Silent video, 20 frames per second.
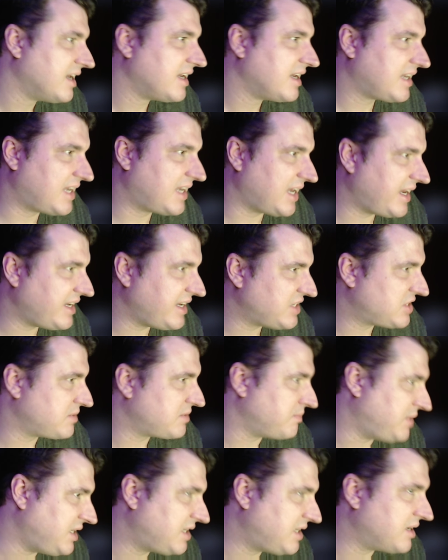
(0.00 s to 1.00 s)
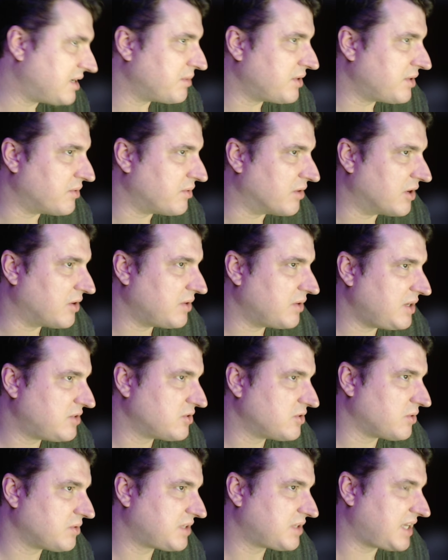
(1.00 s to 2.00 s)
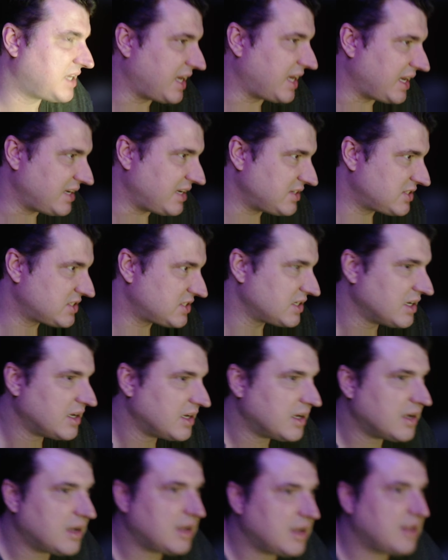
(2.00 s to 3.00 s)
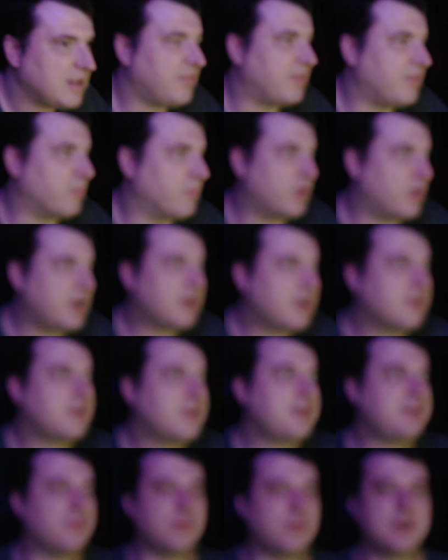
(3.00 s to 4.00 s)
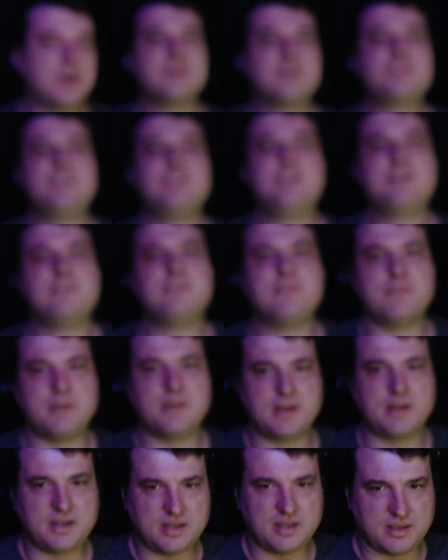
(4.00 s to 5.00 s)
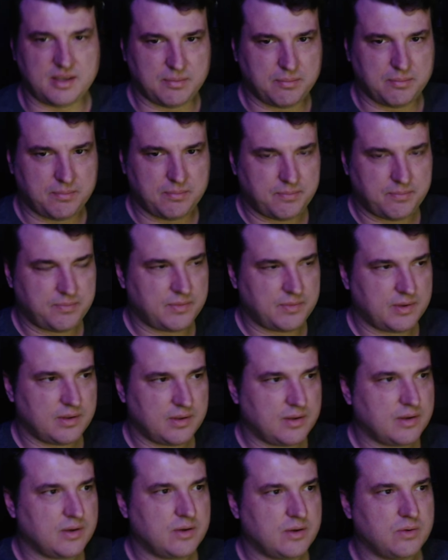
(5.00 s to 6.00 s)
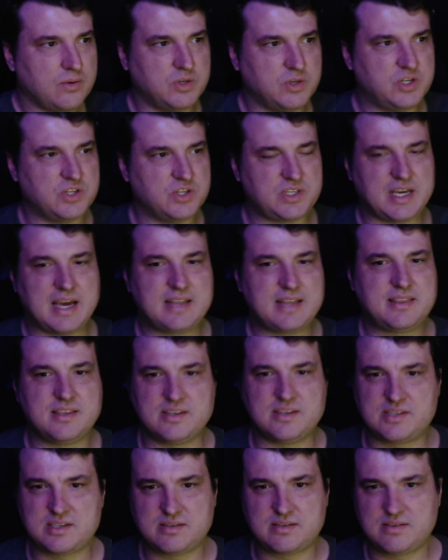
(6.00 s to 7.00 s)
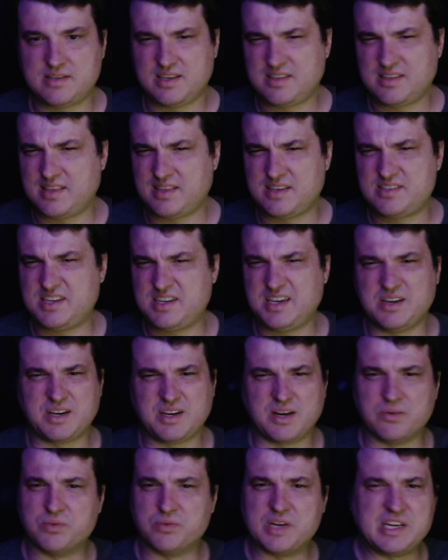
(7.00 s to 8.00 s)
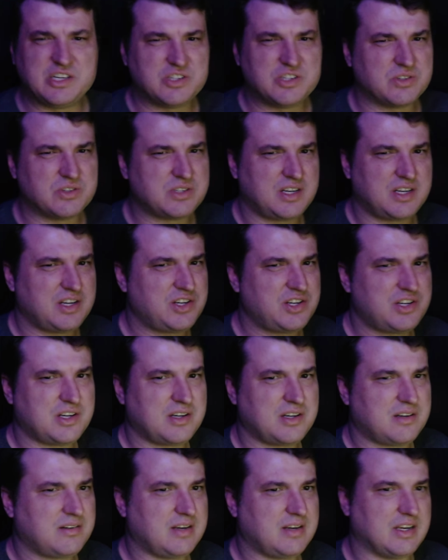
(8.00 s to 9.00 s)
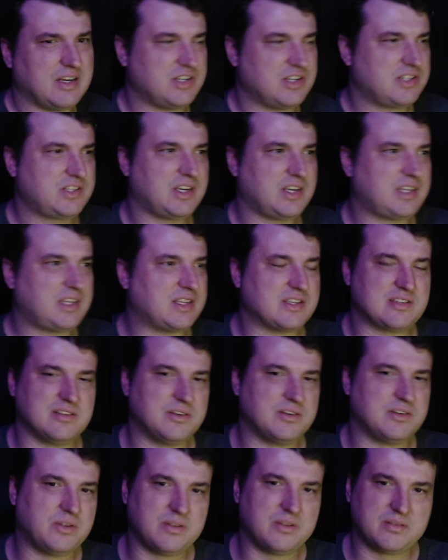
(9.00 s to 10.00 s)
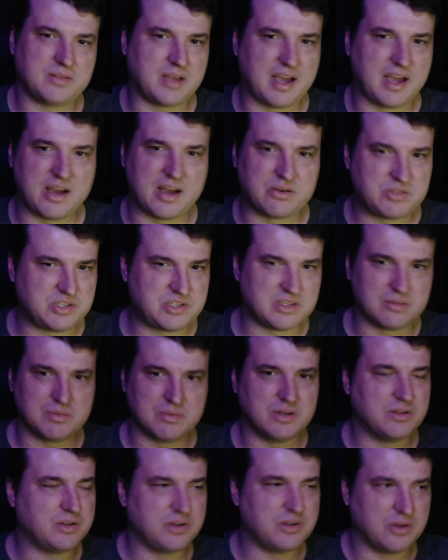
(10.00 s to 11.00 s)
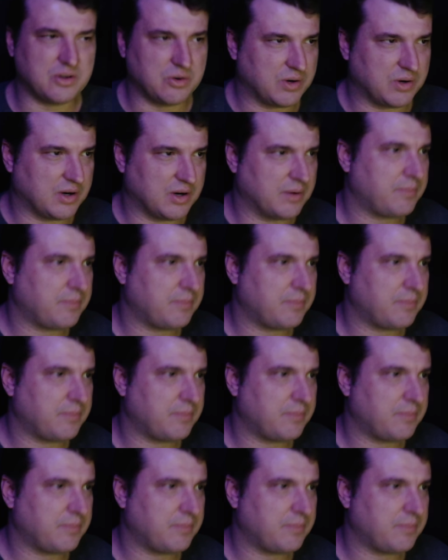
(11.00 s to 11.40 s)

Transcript: Case, Mika Monroe. He told Case where she can find him, which is at this, they say like a ranger station. It's just like this little house in the middle of nowhere.